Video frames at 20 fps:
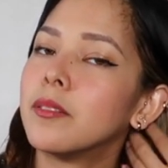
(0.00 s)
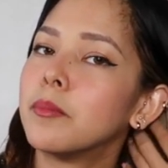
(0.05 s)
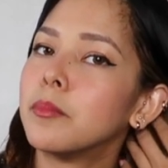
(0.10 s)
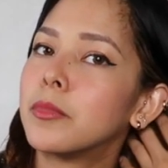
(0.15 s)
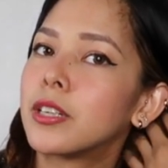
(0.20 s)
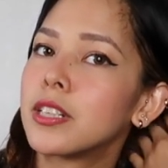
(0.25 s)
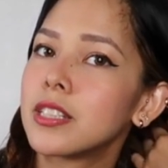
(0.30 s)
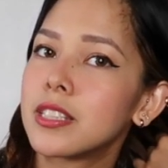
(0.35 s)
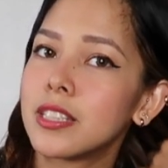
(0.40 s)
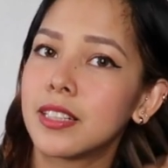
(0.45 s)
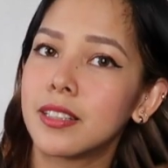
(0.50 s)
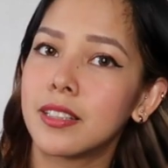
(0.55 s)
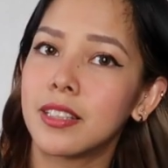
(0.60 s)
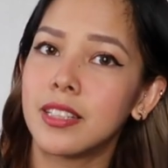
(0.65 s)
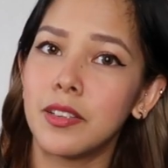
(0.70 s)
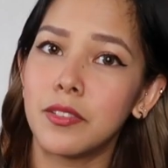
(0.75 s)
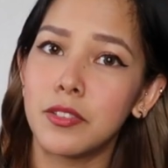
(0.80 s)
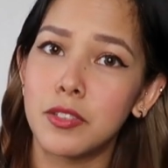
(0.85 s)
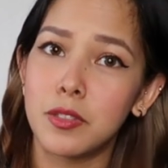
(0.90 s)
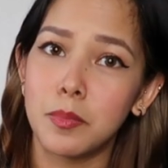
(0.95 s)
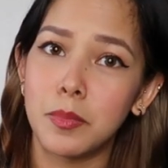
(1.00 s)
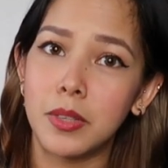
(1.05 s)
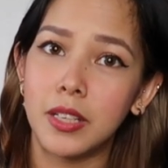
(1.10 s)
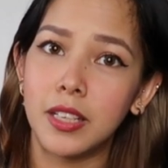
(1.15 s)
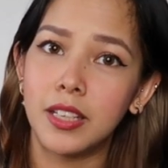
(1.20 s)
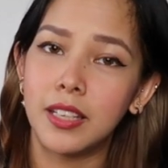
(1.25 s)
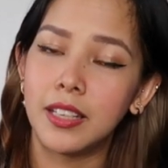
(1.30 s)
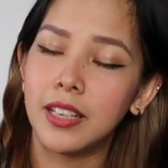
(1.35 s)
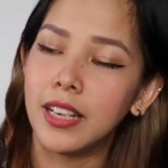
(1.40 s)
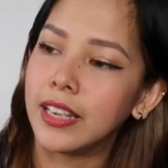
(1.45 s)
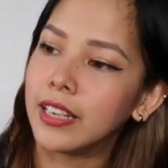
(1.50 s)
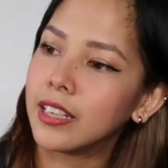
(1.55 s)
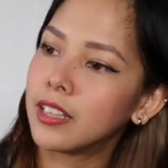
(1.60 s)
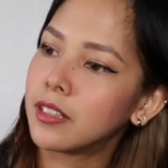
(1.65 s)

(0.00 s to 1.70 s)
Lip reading: because it gives me like,